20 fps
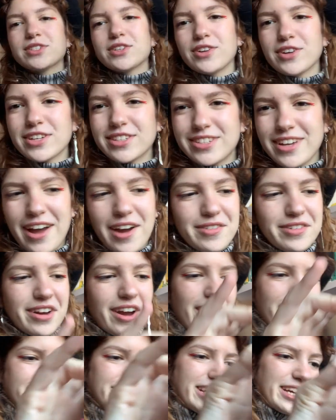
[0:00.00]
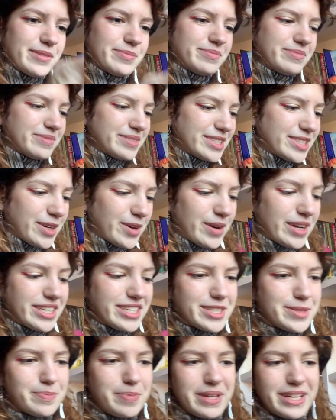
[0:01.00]
going to have a hard time. So I
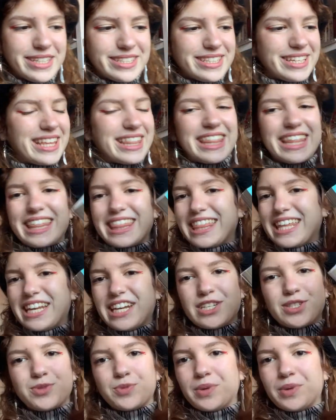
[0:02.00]
just picked the thinnest